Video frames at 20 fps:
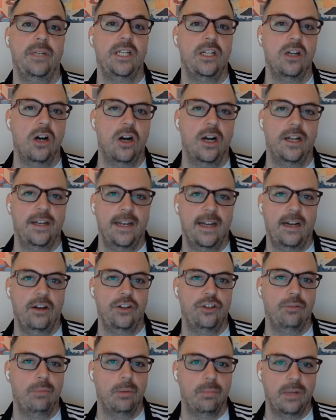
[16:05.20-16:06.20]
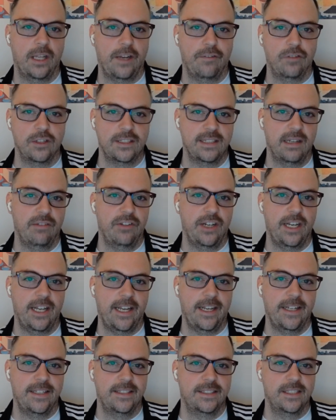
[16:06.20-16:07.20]
gone now. You've been playing for 7
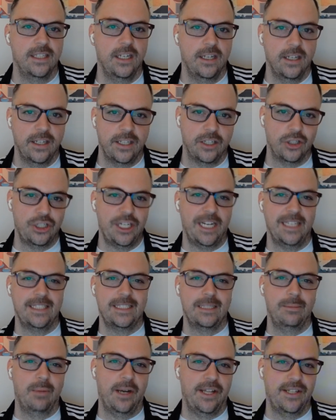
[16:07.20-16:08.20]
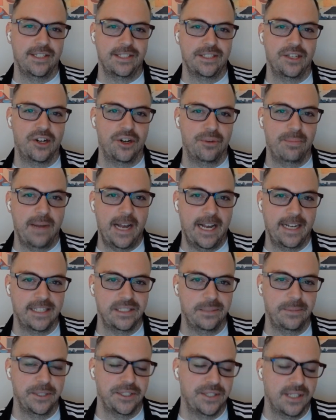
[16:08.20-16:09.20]
days. Your chance to buy the starter pack is
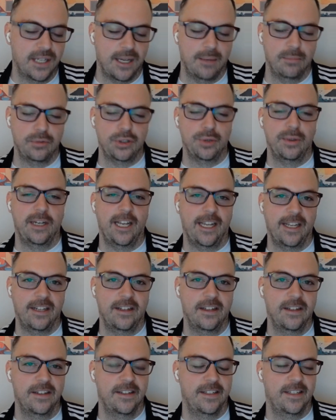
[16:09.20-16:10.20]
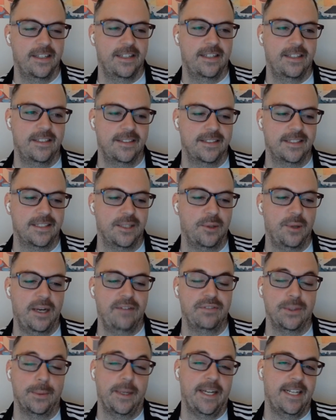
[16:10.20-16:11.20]
about to come to an end. So we'll
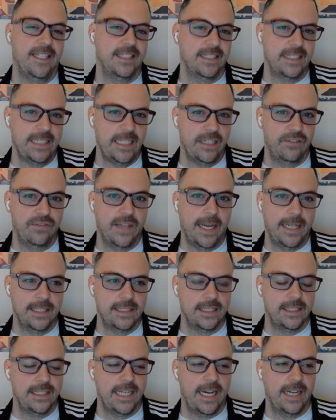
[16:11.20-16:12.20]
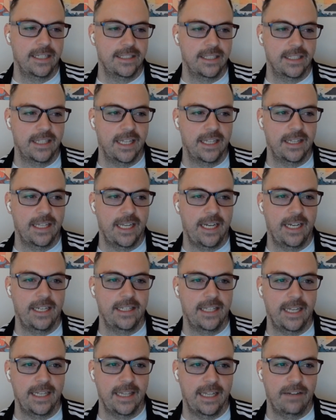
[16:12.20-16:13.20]
have to wait and see if that's a tactic that
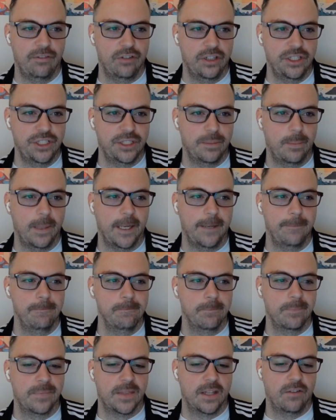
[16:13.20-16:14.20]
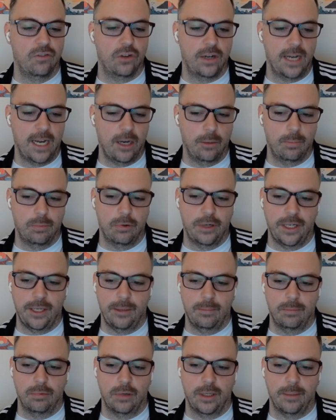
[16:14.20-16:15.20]
they leverage. But for now, pretty
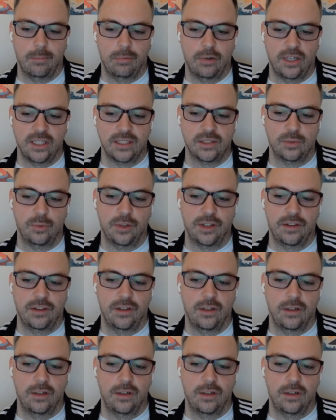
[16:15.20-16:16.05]
impressed with